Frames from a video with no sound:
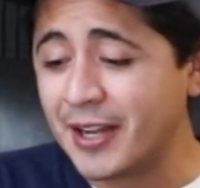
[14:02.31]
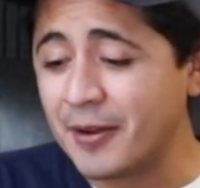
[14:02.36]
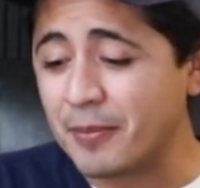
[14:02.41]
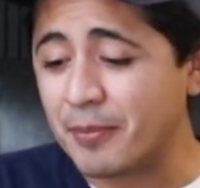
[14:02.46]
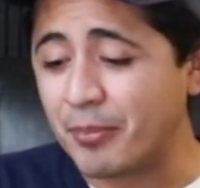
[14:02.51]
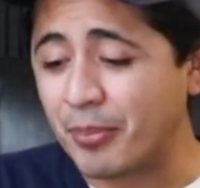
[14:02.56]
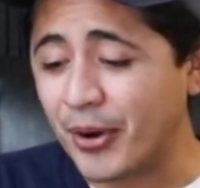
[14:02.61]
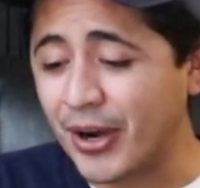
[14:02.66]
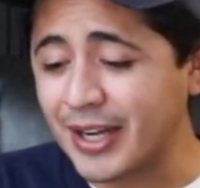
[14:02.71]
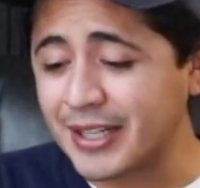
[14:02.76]

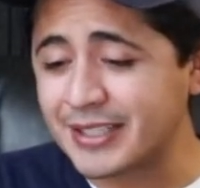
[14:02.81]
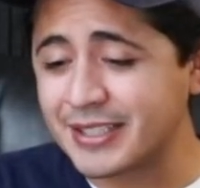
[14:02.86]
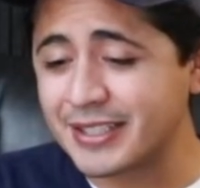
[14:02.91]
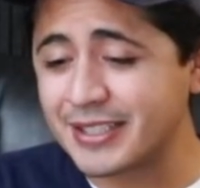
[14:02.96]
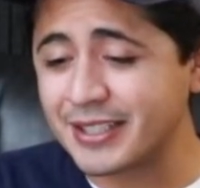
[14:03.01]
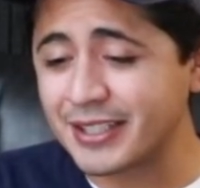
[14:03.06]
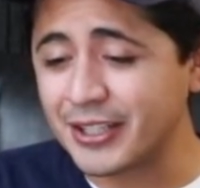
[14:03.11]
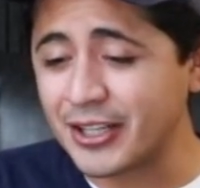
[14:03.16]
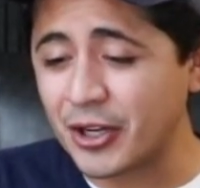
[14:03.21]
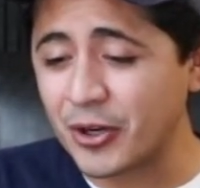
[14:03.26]
But,
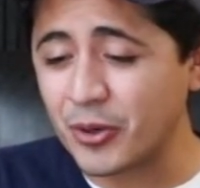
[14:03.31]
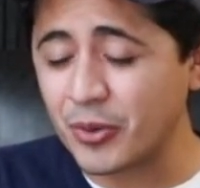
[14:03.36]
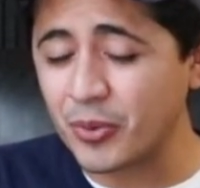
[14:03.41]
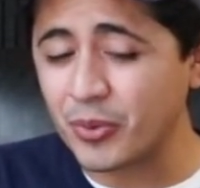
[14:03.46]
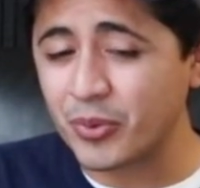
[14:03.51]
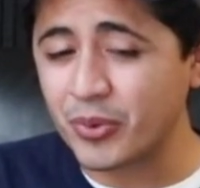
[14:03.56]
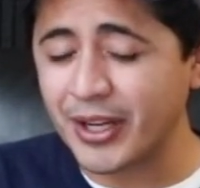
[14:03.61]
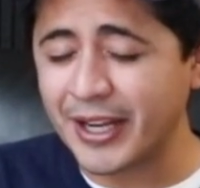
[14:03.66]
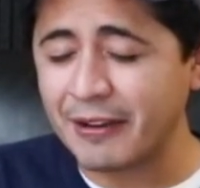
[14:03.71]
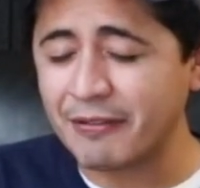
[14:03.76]
you
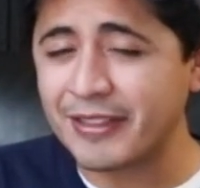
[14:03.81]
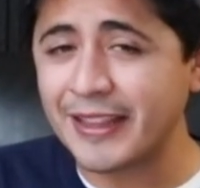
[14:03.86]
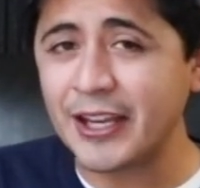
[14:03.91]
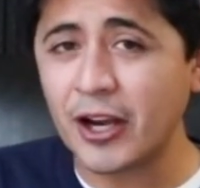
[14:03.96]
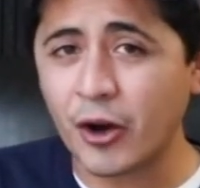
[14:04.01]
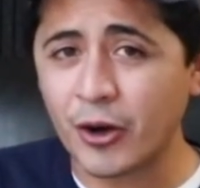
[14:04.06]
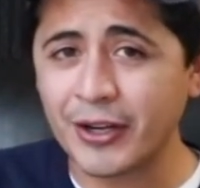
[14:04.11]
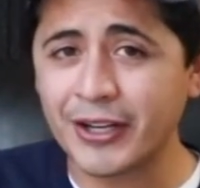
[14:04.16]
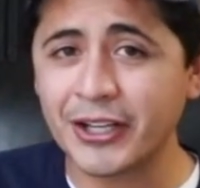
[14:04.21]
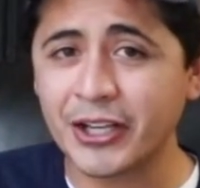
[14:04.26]
know, if they
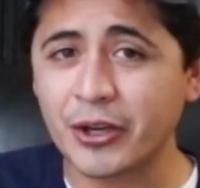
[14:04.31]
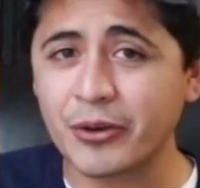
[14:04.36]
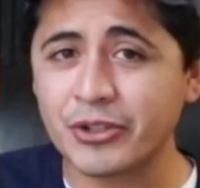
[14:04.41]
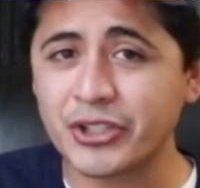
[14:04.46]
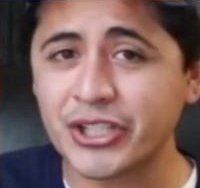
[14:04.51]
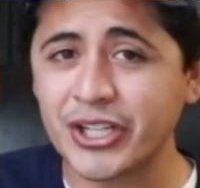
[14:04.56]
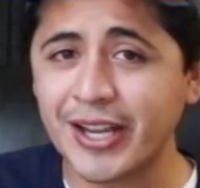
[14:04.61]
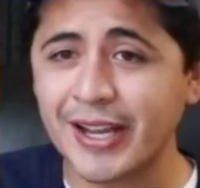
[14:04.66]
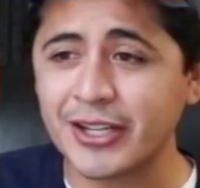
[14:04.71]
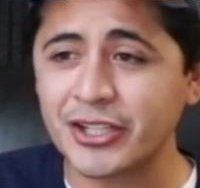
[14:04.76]
are in
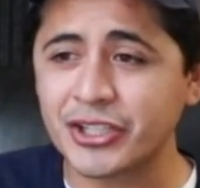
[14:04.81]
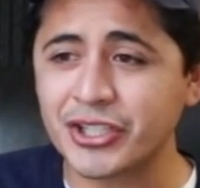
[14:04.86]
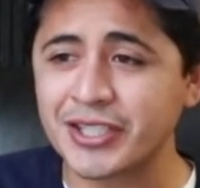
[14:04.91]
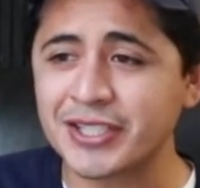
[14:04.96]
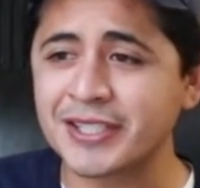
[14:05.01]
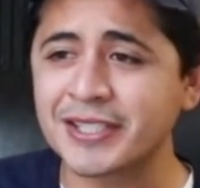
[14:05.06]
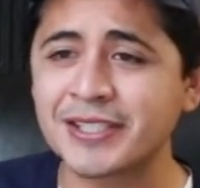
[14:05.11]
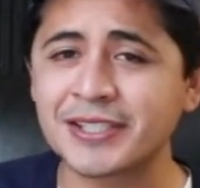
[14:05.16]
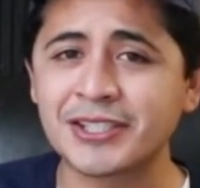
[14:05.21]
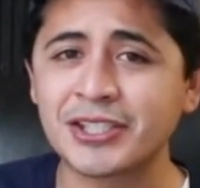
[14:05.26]

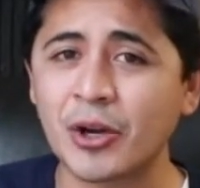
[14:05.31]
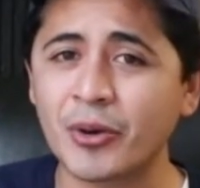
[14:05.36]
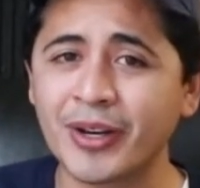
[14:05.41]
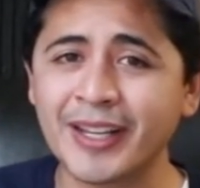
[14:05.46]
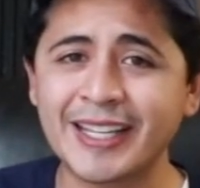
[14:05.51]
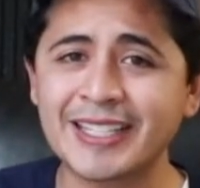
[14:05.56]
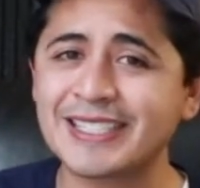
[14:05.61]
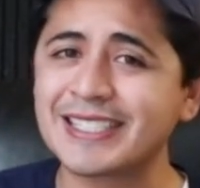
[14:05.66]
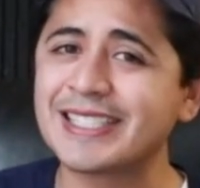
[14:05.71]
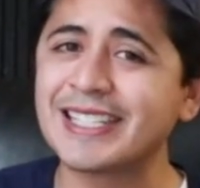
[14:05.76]
negotiations,
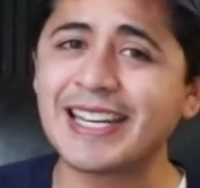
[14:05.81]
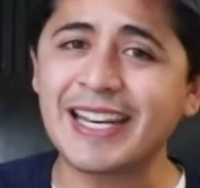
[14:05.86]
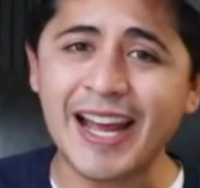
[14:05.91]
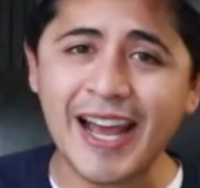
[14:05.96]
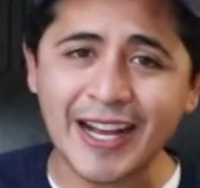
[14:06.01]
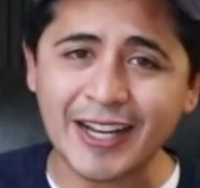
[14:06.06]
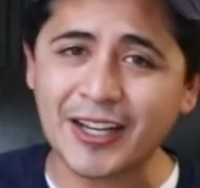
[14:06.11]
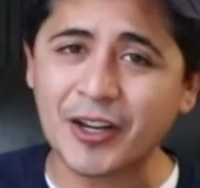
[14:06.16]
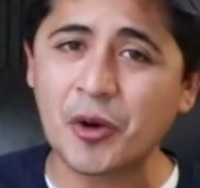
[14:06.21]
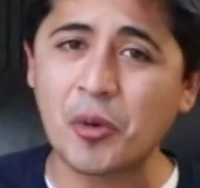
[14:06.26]
Sony is
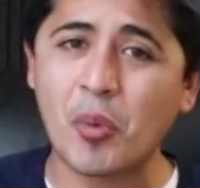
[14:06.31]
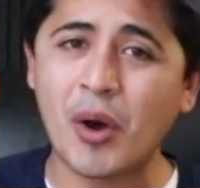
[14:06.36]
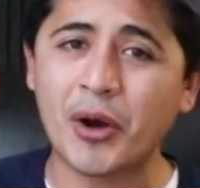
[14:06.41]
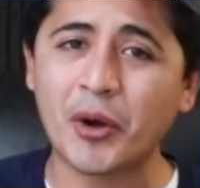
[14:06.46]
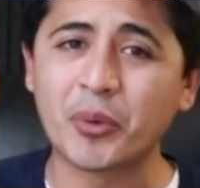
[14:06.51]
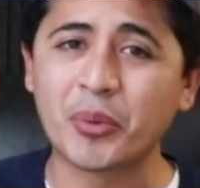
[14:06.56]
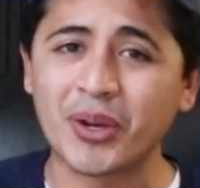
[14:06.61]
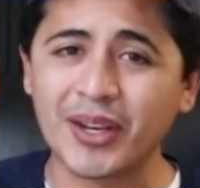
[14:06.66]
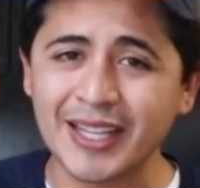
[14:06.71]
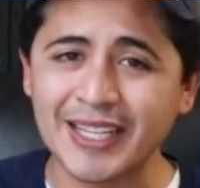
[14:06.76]
not going to want
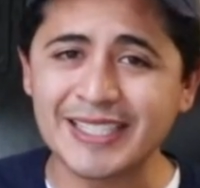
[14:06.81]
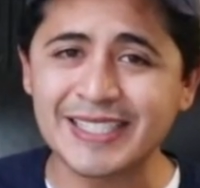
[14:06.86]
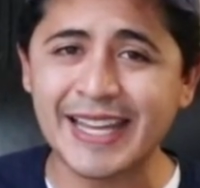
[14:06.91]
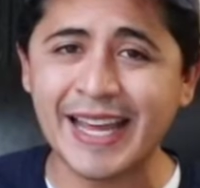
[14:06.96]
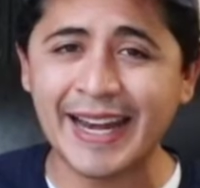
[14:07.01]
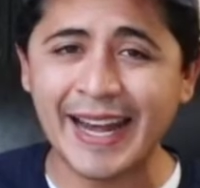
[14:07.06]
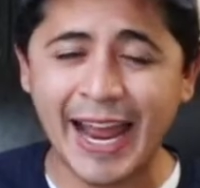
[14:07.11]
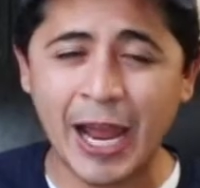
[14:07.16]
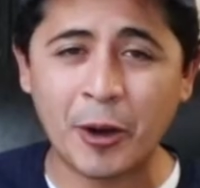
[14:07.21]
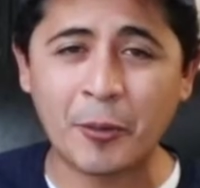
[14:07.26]
to release
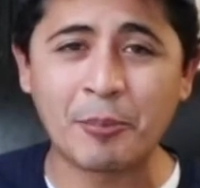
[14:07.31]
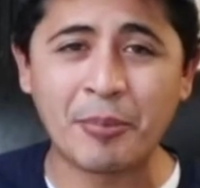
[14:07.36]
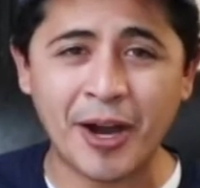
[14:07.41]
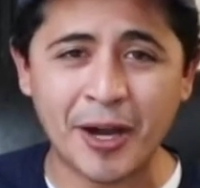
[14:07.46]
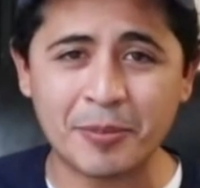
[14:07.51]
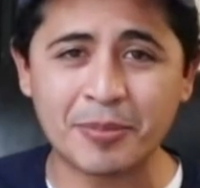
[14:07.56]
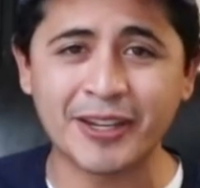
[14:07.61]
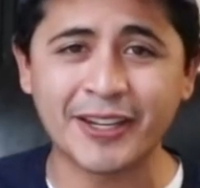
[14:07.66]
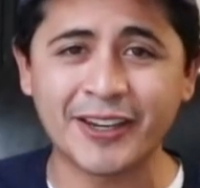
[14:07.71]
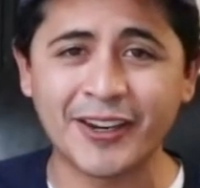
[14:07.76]
that out
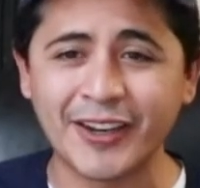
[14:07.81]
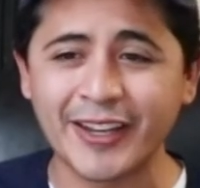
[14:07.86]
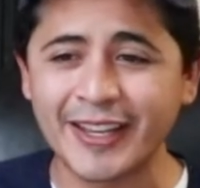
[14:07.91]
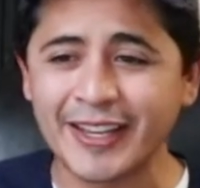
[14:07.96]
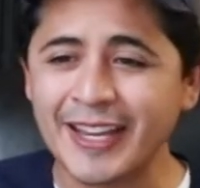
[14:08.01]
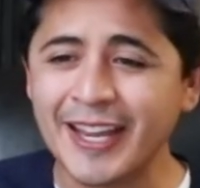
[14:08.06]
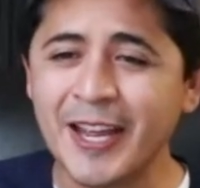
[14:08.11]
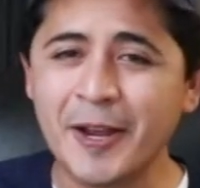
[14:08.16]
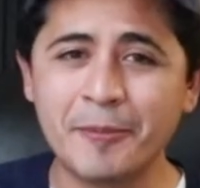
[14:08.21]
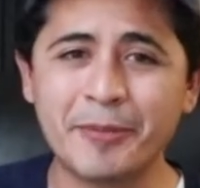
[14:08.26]

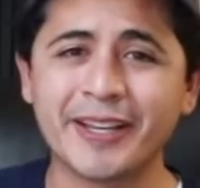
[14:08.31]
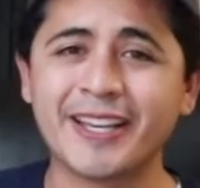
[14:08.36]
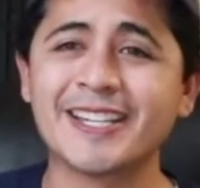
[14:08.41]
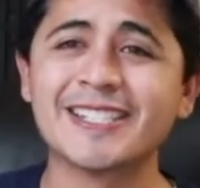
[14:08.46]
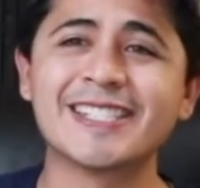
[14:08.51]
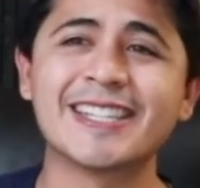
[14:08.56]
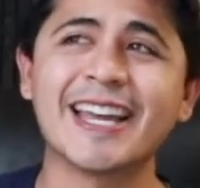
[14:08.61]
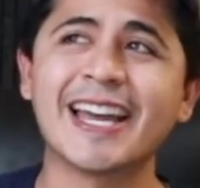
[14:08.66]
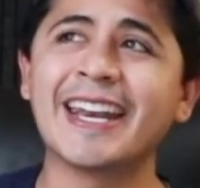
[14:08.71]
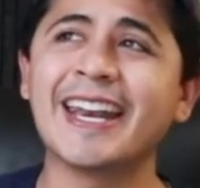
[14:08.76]
publicly,
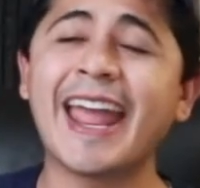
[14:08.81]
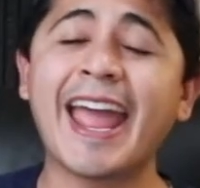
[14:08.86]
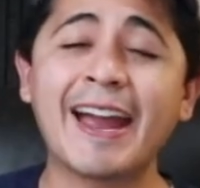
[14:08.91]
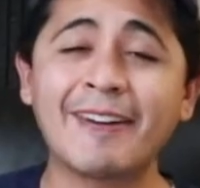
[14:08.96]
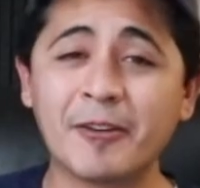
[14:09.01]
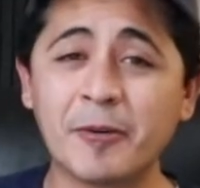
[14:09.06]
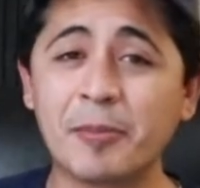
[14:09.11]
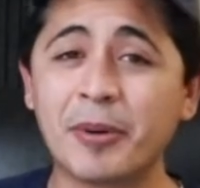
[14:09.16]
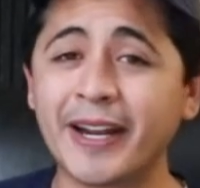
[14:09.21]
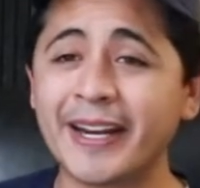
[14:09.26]
because then
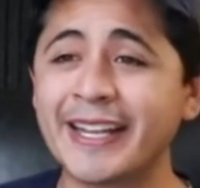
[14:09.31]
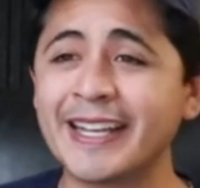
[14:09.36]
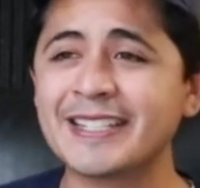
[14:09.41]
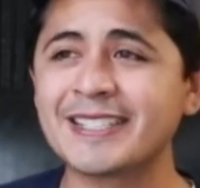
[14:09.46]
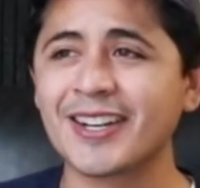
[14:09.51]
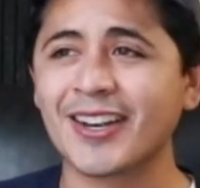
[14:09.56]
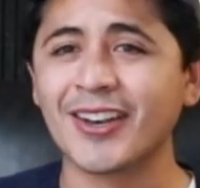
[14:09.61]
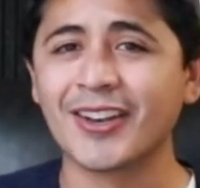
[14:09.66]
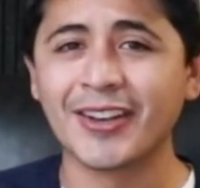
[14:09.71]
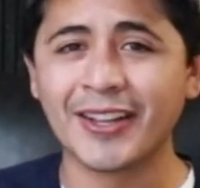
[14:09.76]
everybody
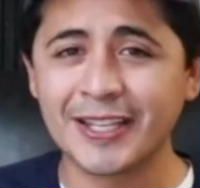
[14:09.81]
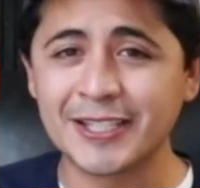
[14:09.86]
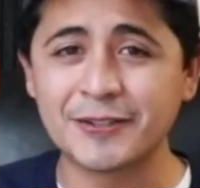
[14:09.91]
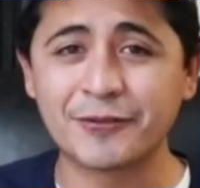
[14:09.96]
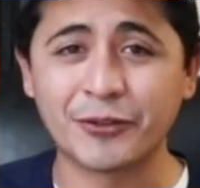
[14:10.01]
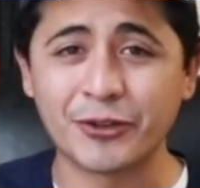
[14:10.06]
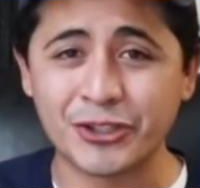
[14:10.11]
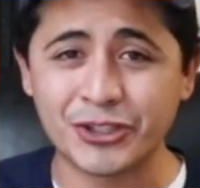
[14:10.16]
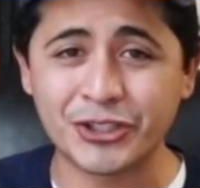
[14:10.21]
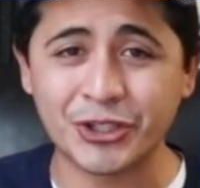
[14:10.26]
is
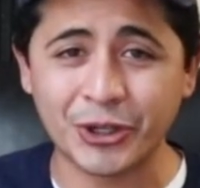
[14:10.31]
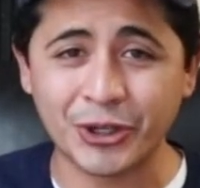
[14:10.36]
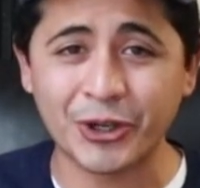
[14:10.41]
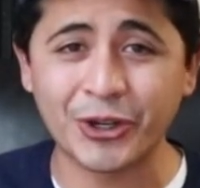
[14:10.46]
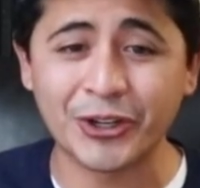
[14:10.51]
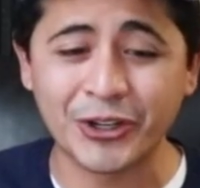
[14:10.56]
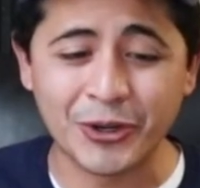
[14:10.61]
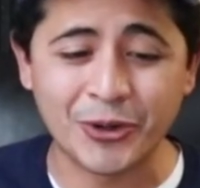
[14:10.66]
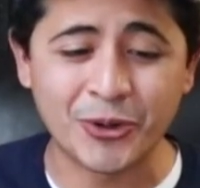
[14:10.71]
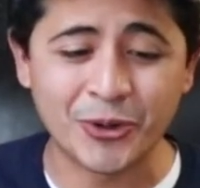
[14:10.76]
for sure
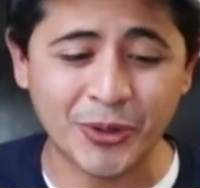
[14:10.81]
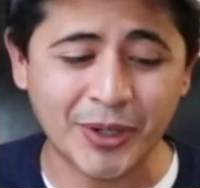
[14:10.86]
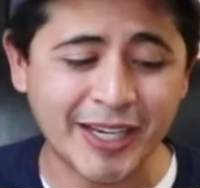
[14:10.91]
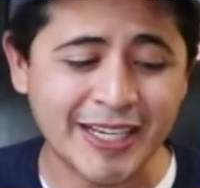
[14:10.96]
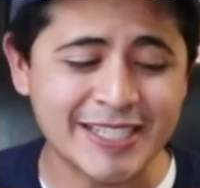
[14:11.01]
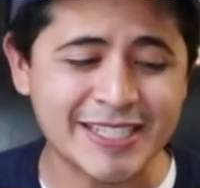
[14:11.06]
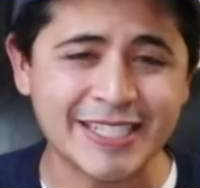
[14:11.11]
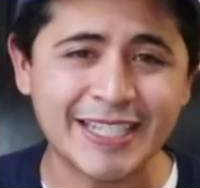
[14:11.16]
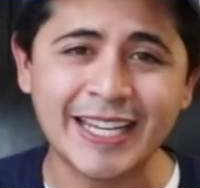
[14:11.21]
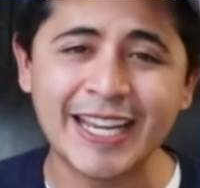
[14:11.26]
going to go
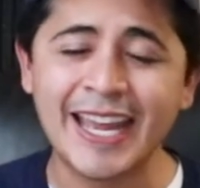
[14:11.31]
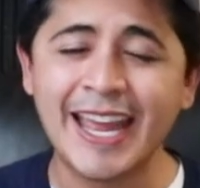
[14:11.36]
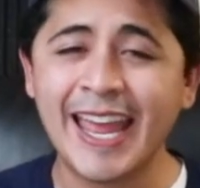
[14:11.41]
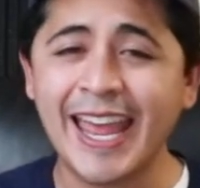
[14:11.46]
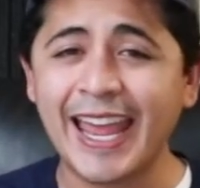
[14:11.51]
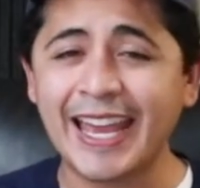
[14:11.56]
crazy.